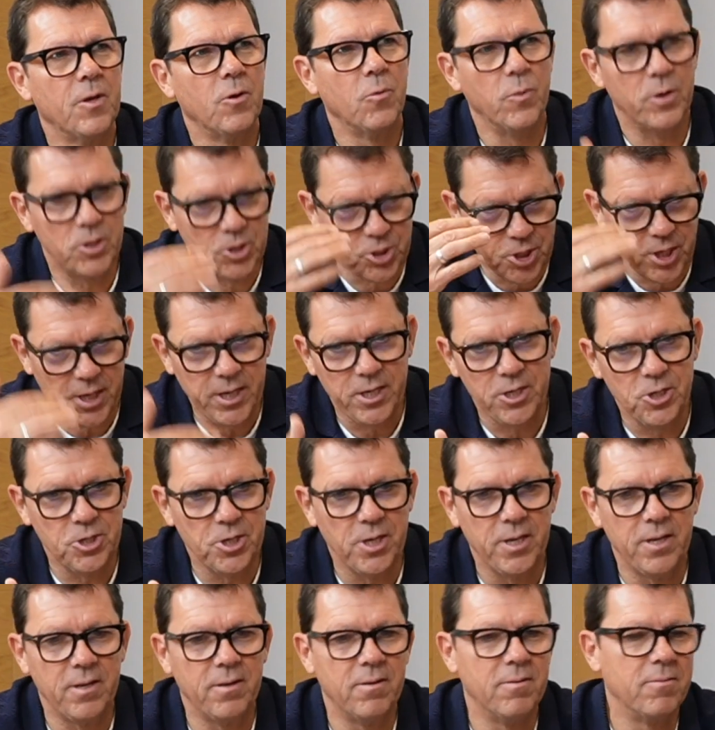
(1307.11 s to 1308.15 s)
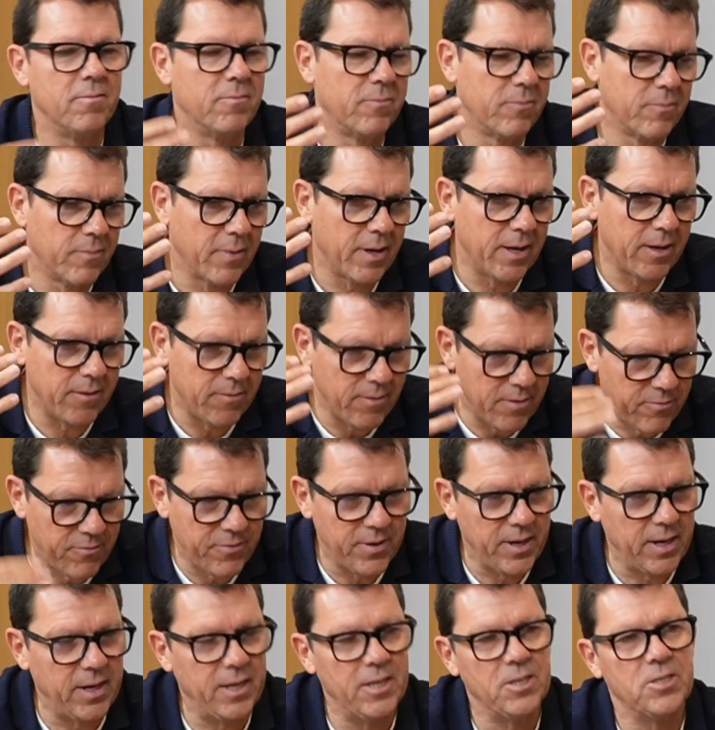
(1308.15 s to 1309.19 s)
we're changing our
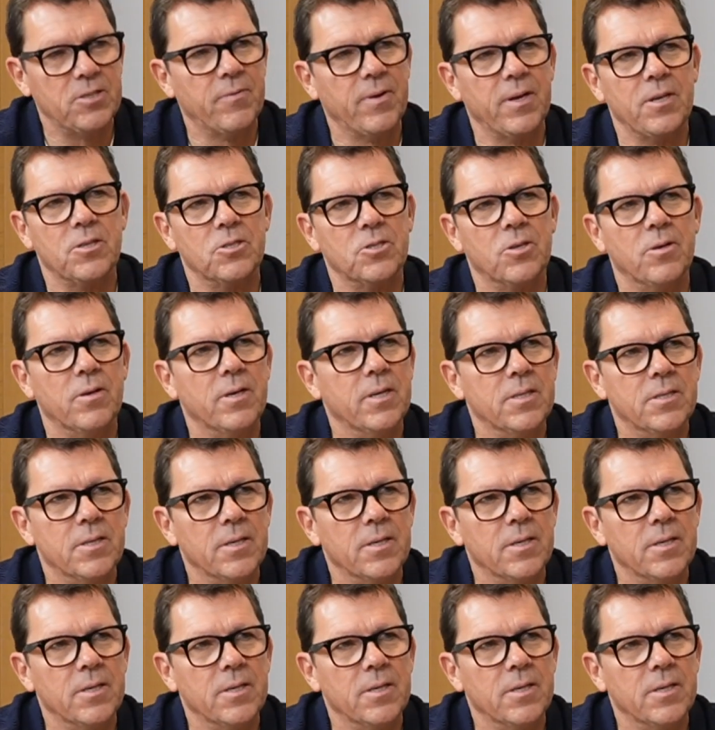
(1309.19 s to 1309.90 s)
feelings of anxiety.